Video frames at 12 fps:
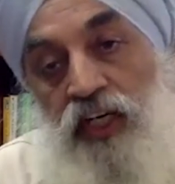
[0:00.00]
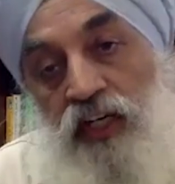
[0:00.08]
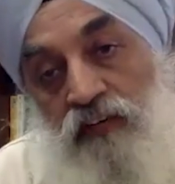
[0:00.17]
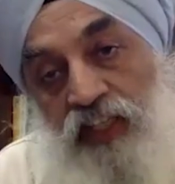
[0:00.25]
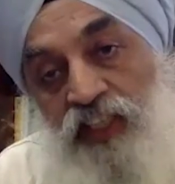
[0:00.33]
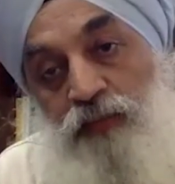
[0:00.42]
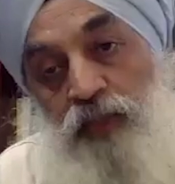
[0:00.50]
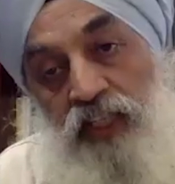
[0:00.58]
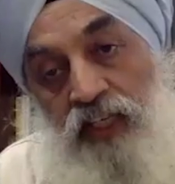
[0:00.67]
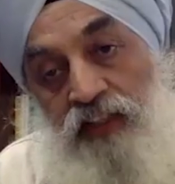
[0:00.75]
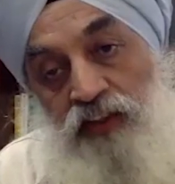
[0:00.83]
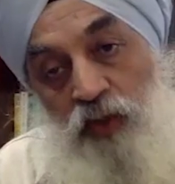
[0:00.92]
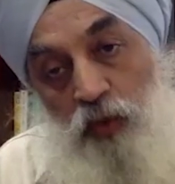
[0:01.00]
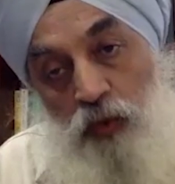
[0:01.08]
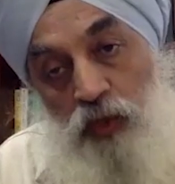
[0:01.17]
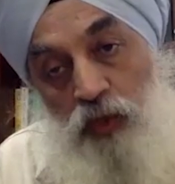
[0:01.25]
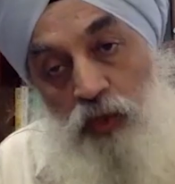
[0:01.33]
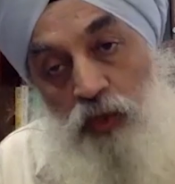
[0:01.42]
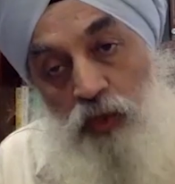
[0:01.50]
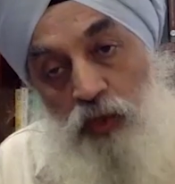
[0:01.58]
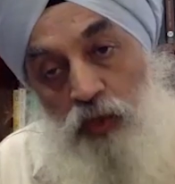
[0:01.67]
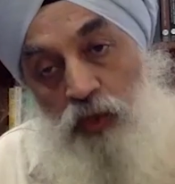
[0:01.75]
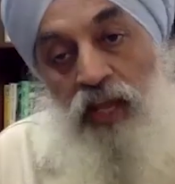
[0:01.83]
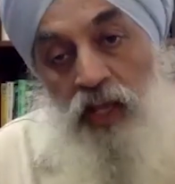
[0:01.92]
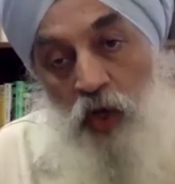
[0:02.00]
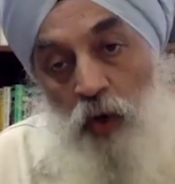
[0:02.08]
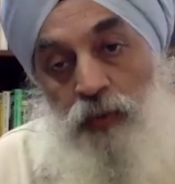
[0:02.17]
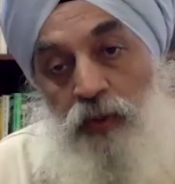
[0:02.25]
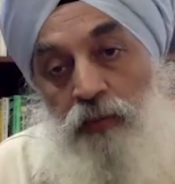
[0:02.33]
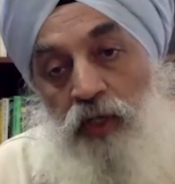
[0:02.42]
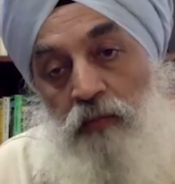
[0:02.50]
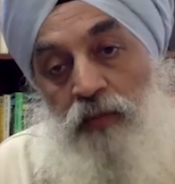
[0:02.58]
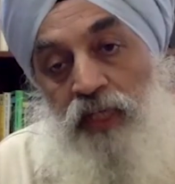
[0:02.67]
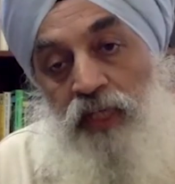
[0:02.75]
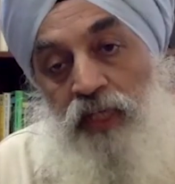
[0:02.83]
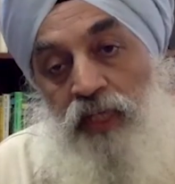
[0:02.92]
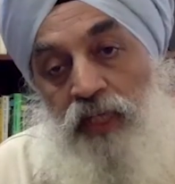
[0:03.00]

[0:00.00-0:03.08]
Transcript: investment that is required, an optimal mix.